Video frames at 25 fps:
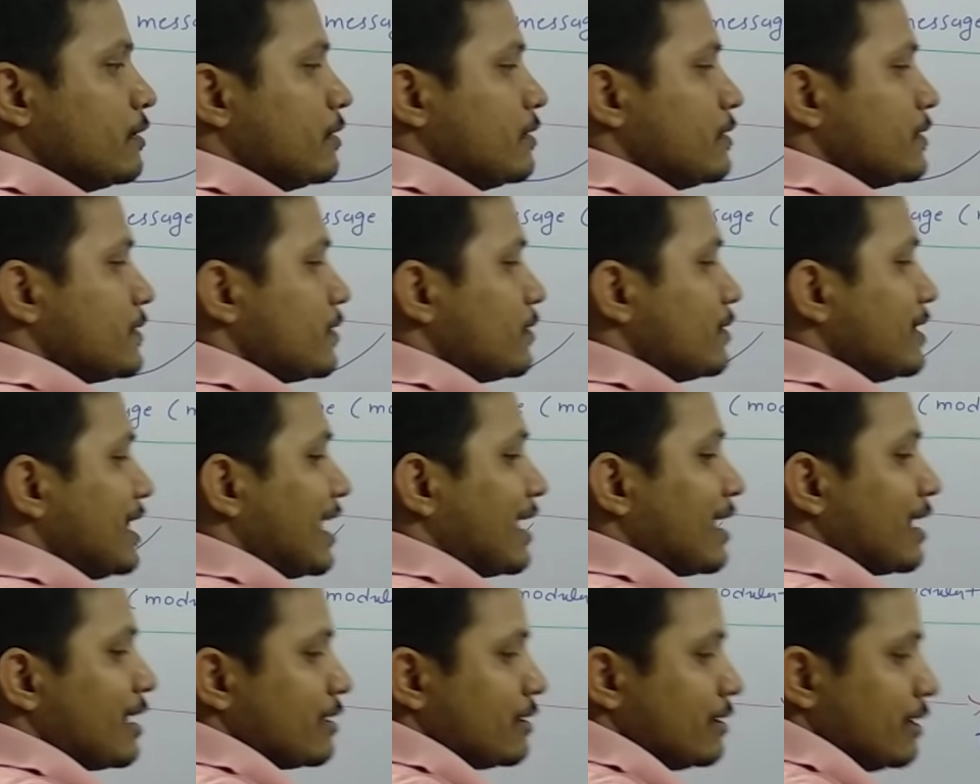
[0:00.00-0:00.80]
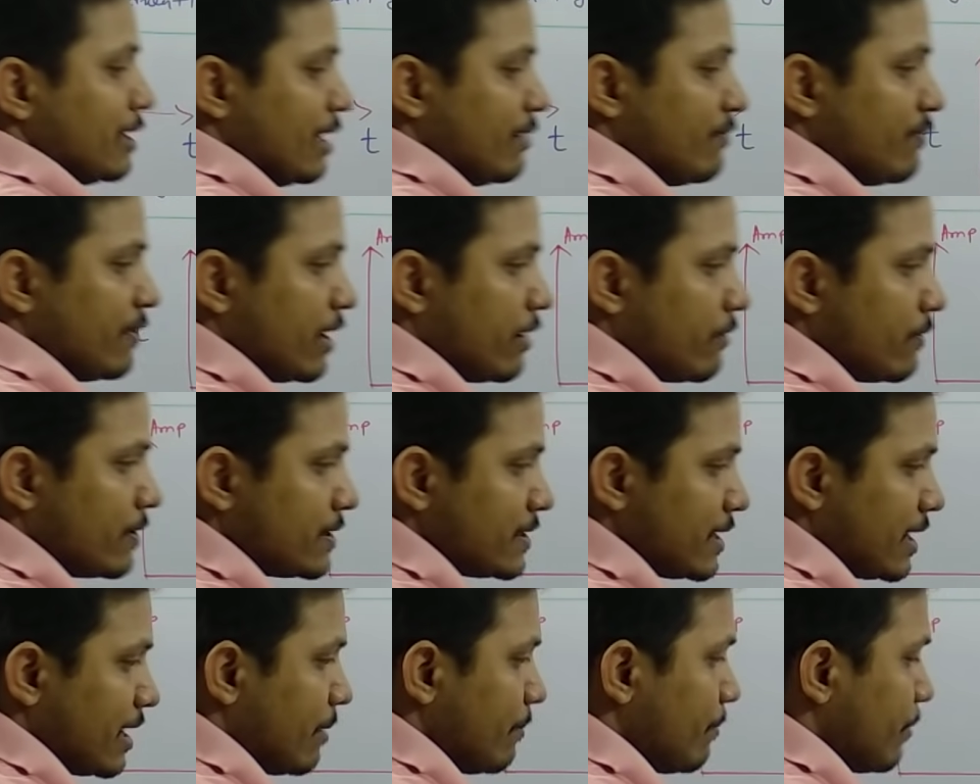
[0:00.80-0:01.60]
So there are three
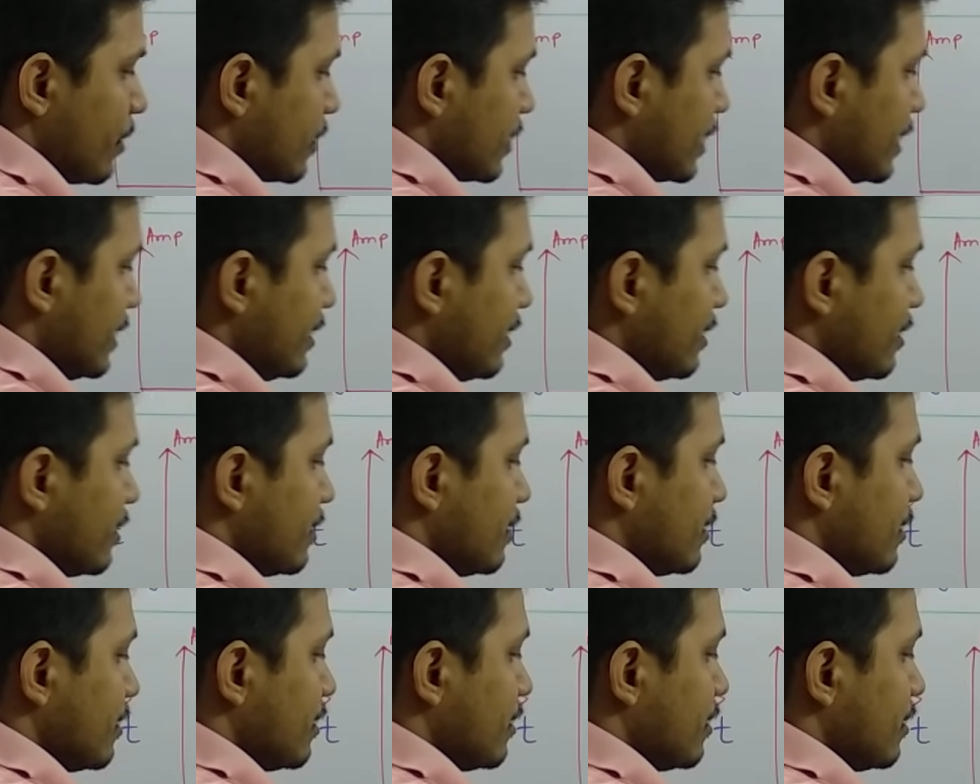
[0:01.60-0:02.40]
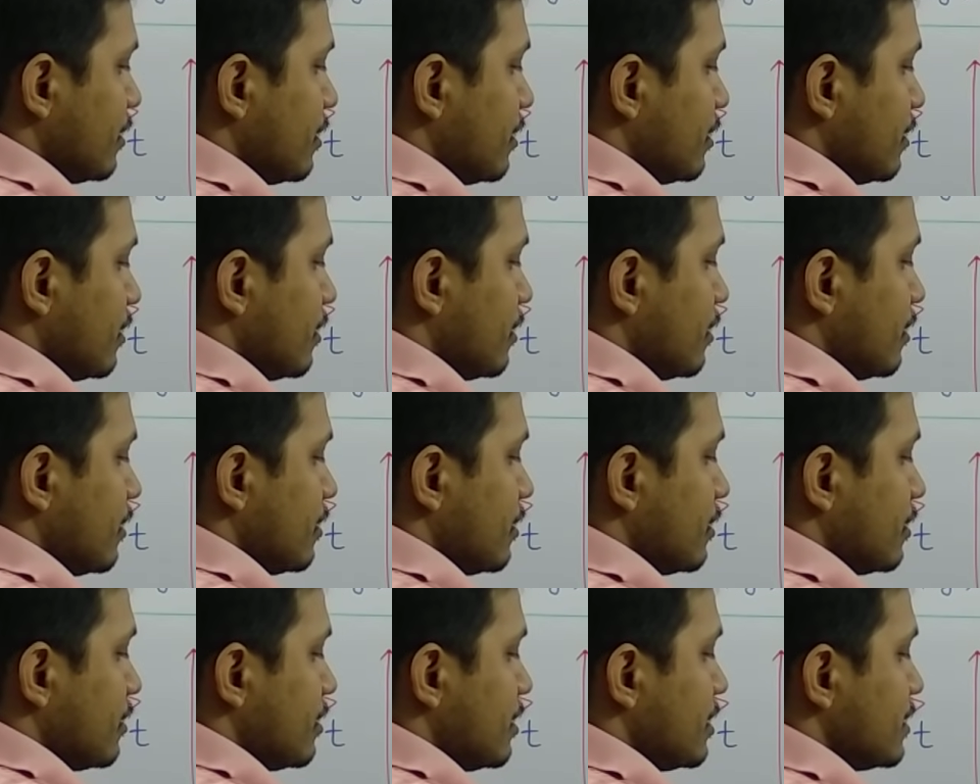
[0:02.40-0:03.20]
frequency component.
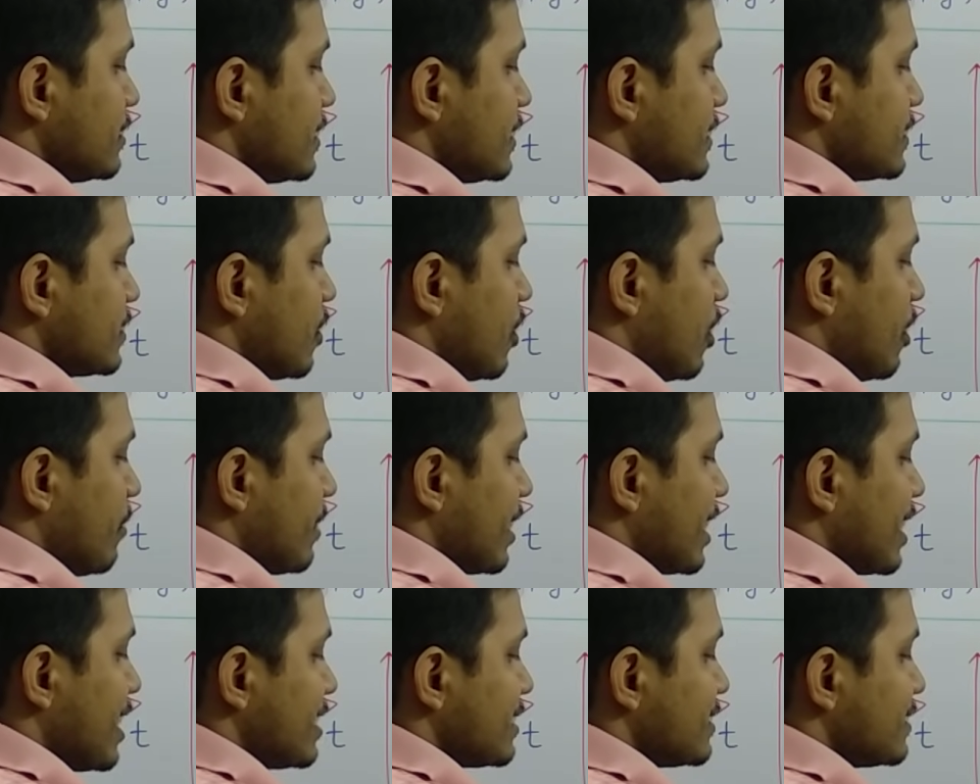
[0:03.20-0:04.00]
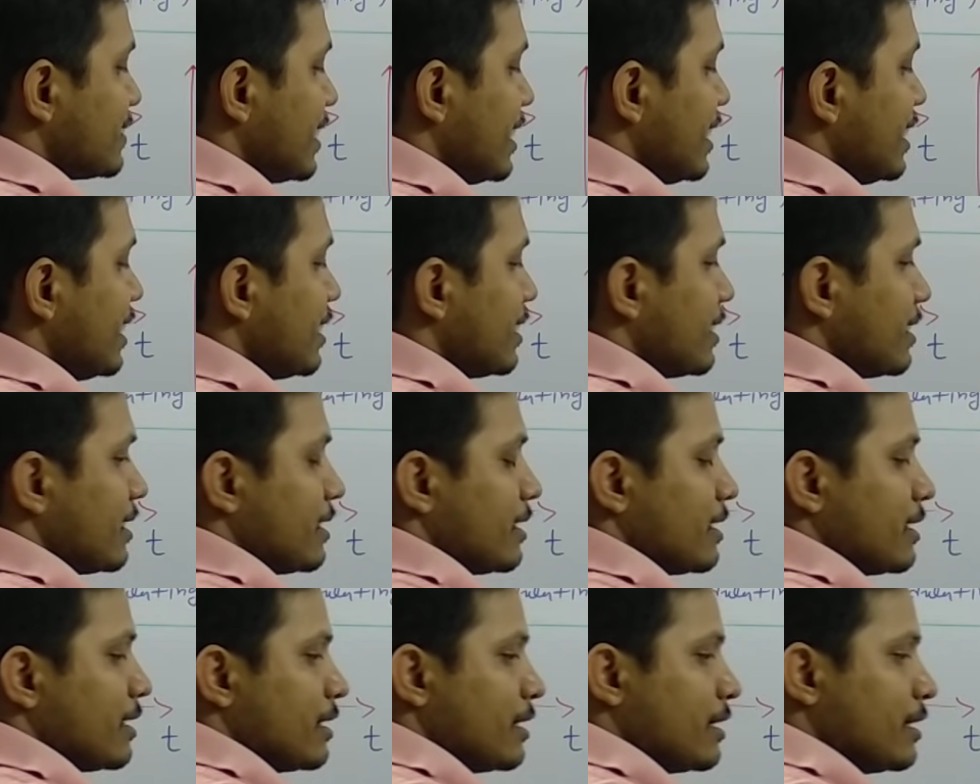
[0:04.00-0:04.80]
This is omega c,
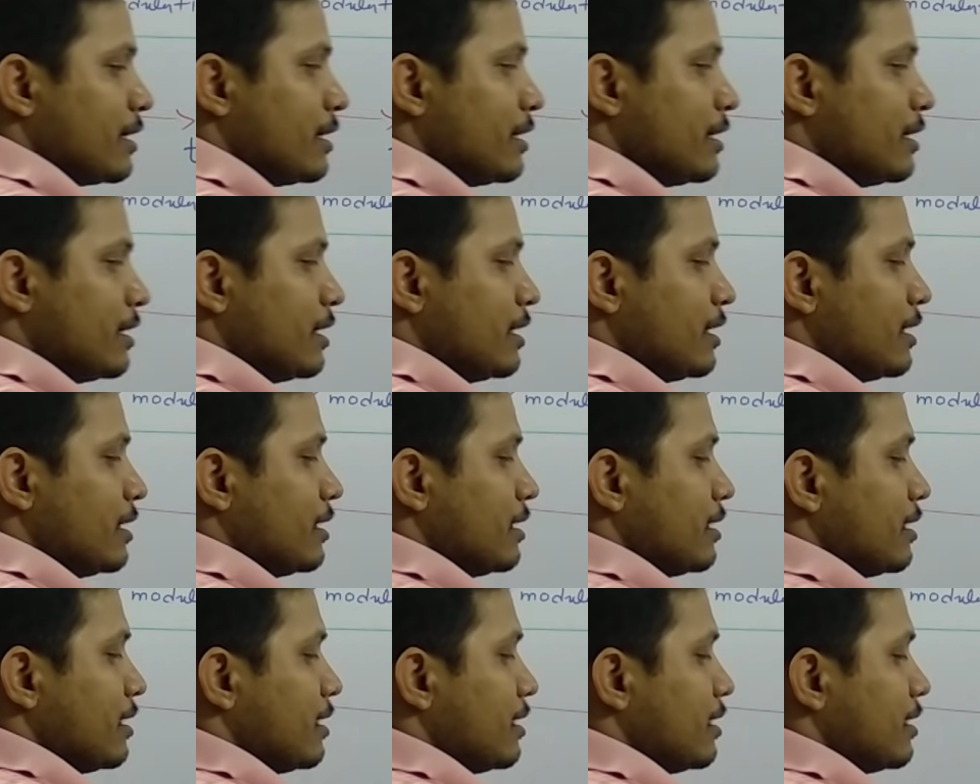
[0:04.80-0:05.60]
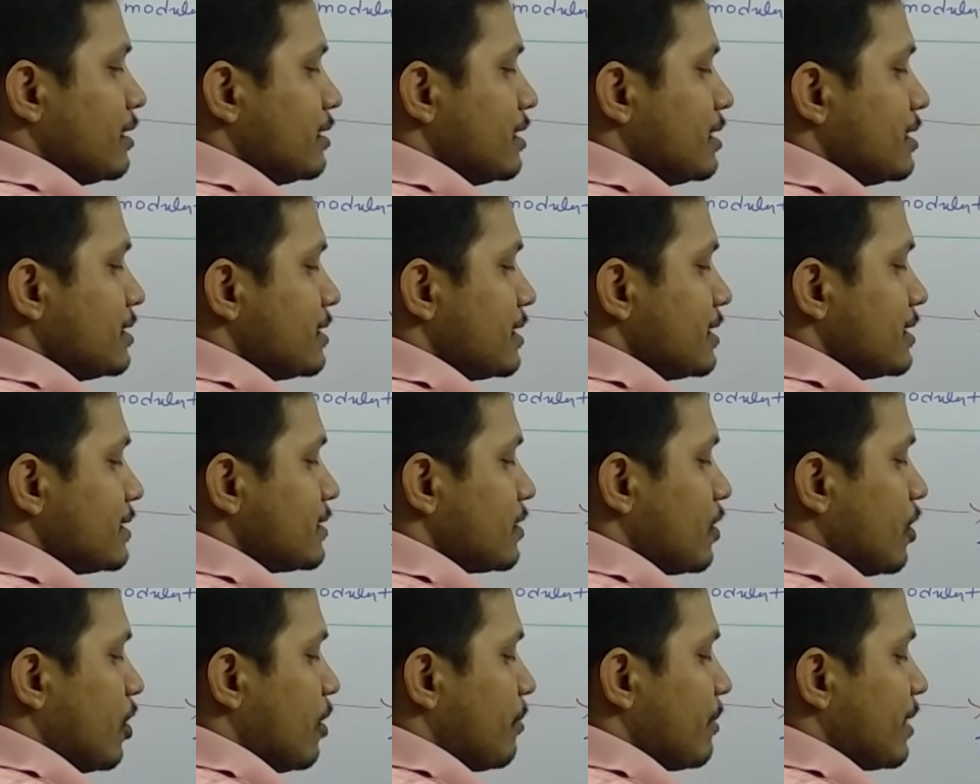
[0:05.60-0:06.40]
this
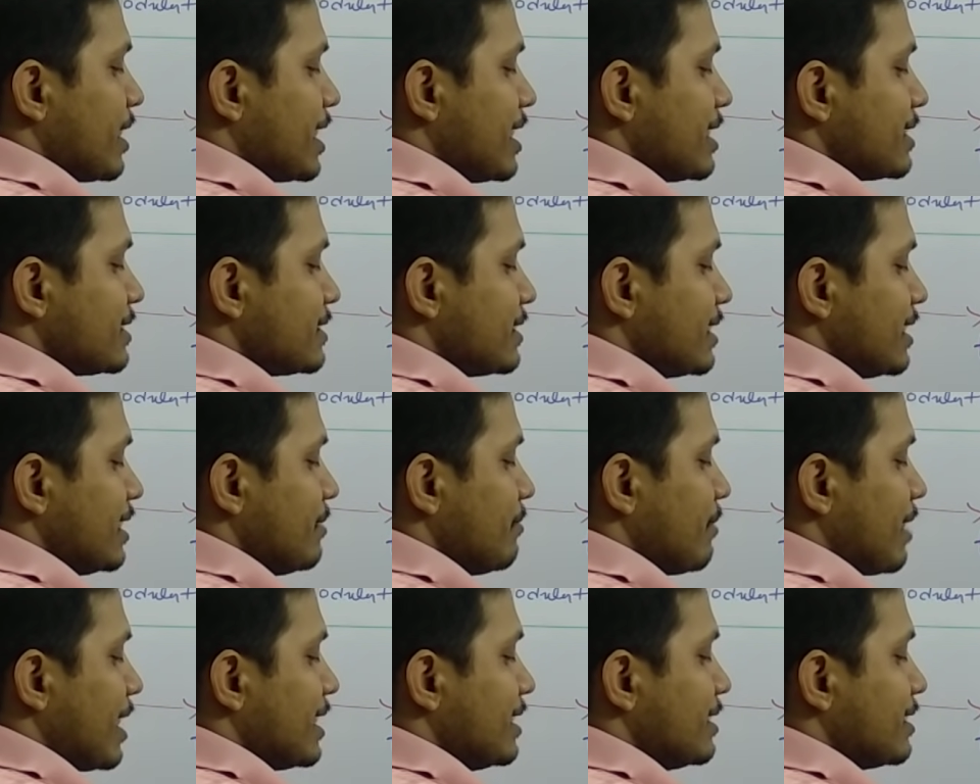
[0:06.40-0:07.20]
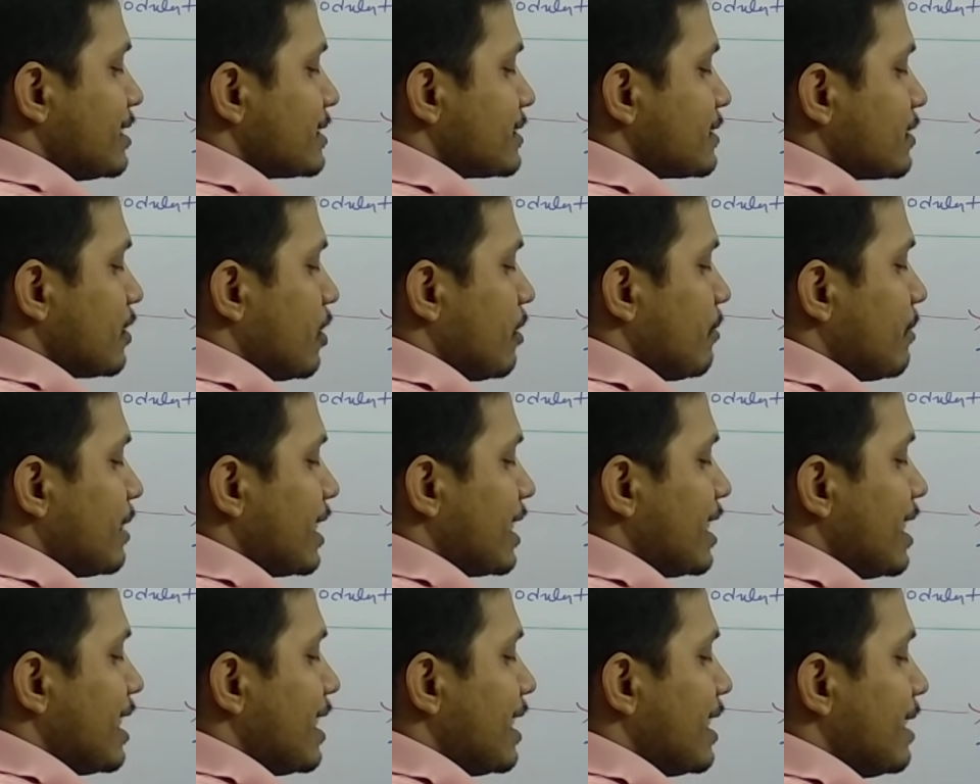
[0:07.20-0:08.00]
is omega c minus
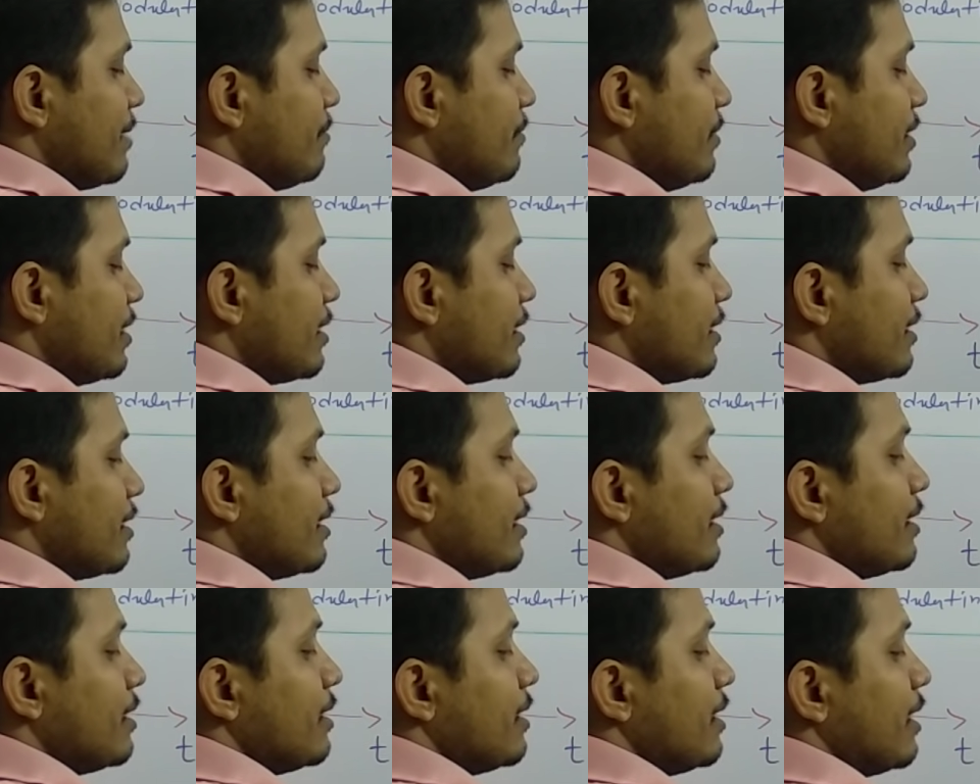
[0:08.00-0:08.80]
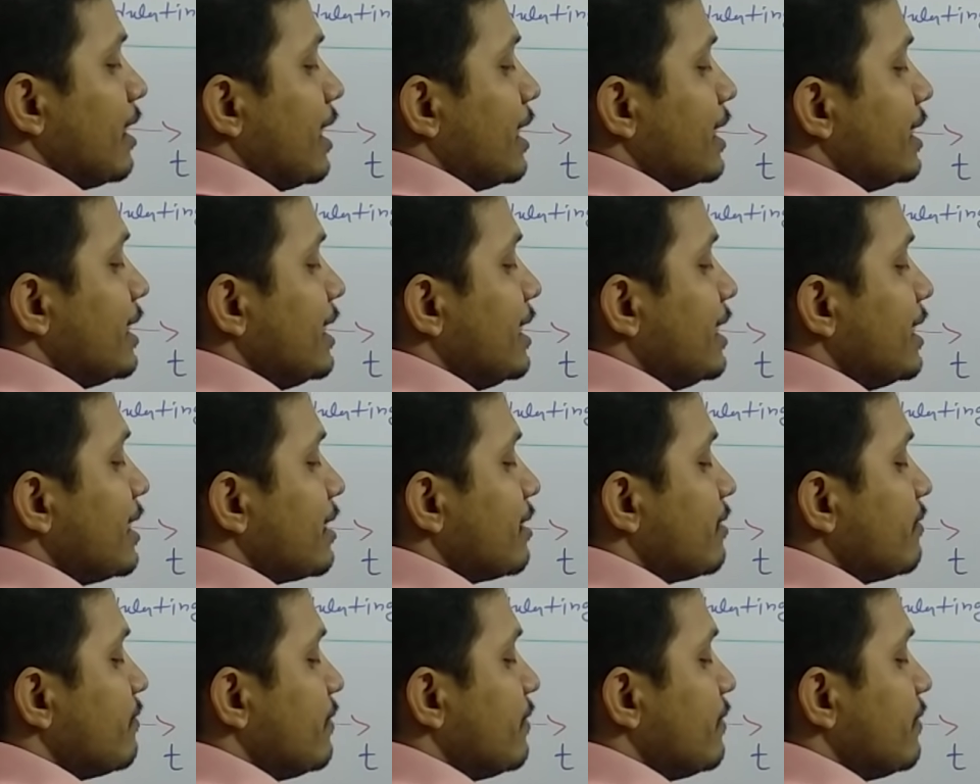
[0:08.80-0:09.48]
omega m and here